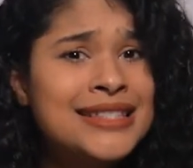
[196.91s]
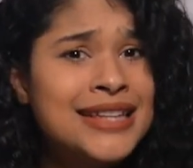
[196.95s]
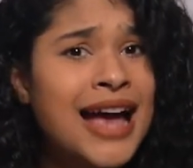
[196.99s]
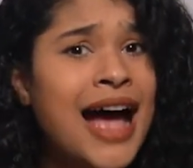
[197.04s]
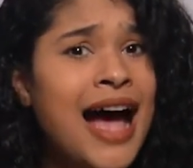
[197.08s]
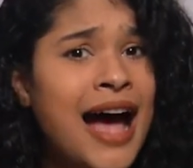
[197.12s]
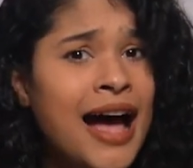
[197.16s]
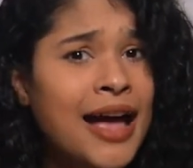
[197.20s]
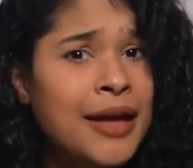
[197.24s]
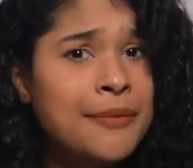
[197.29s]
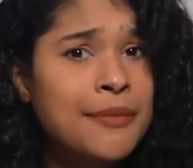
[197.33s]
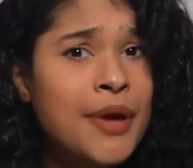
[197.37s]

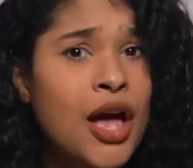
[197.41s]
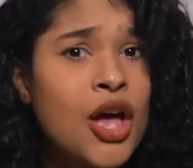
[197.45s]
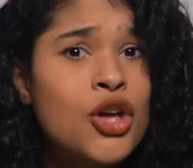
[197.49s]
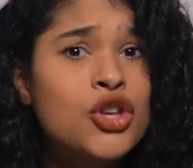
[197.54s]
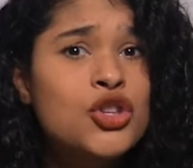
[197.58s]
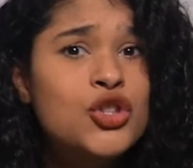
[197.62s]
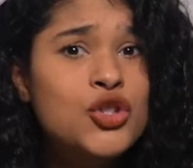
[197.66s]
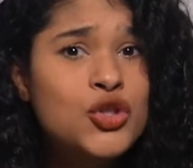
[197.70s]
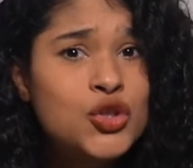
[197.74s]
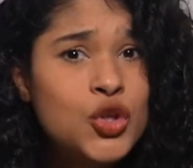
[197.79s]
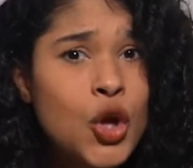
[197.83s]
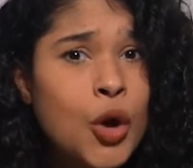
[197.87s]
time
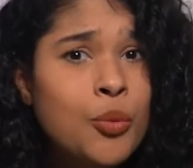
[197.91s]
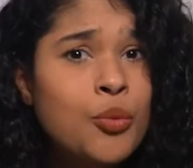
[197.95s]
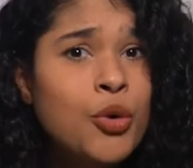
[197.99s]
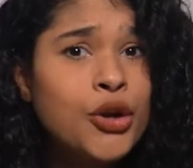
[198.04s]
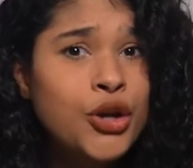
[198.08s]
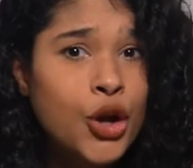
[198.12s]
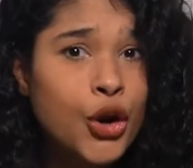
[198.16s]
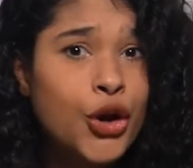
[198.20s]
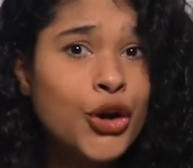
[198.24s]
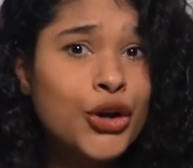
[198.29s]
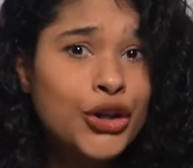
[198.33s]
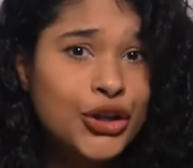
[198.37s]
someone
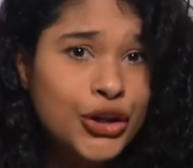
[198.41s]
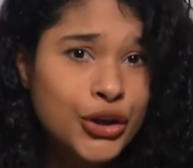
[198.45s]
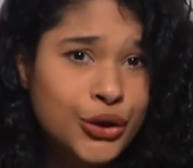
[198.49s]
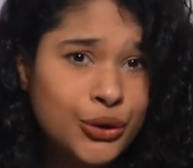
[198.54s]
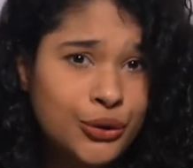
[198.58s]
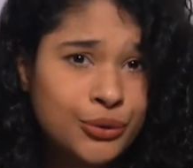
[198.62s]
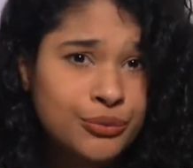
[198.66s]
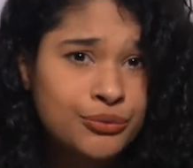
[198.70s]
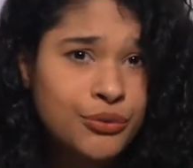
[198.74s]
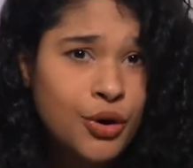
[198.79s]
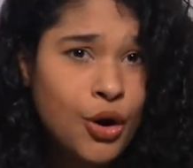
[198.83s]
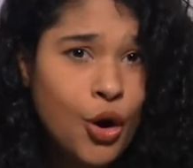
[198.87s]
hurt you?